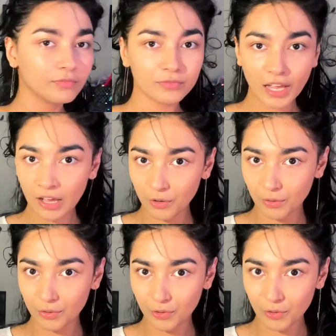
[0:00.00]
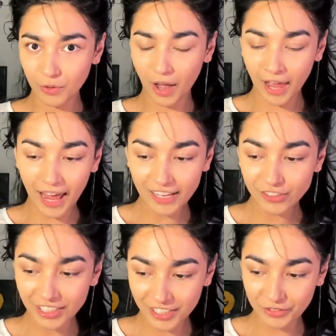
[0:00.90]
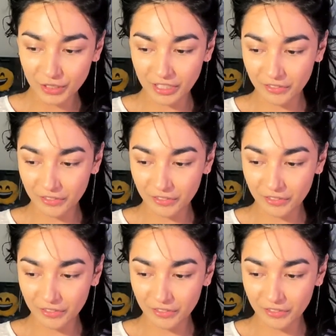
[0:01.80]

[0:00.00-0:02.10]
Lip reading: Now I'll actually give you an